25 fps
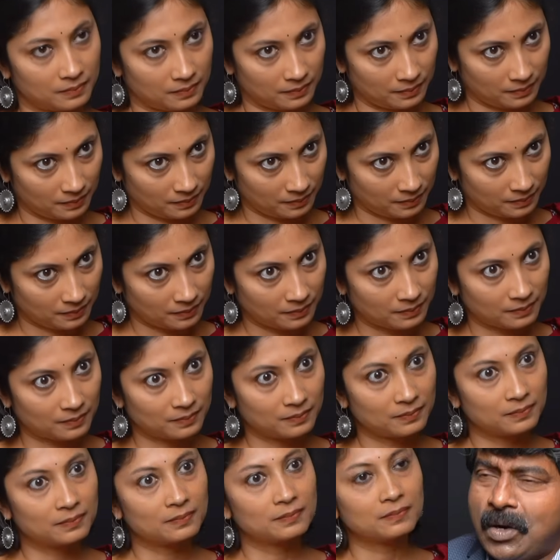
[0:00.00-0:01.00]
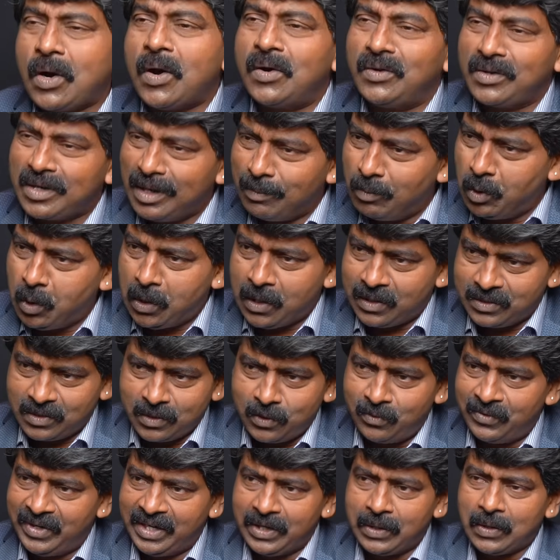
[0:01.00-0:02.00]
terms, there are some concabulas,
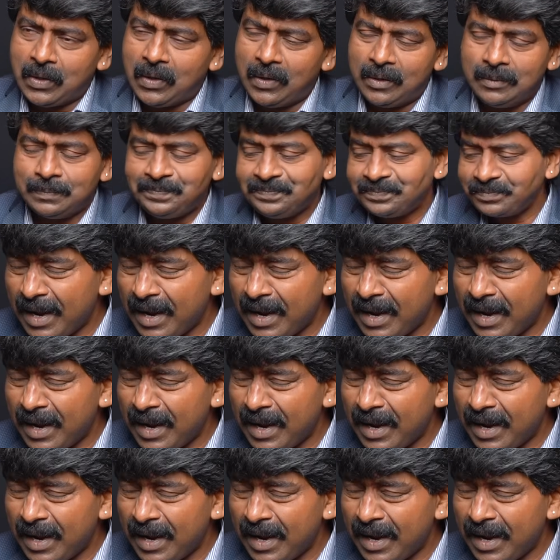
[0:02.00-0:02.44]
so we call.